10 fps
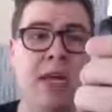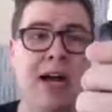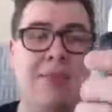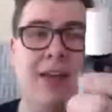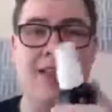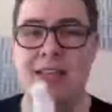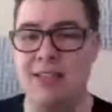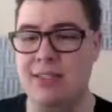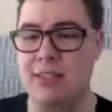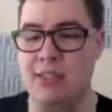And
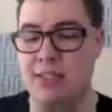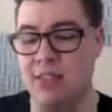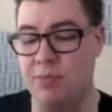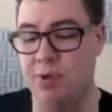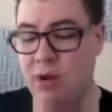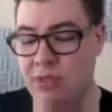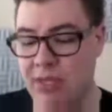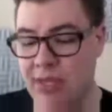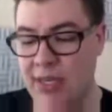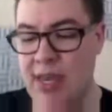this is
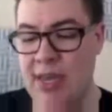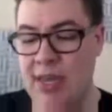supposedly,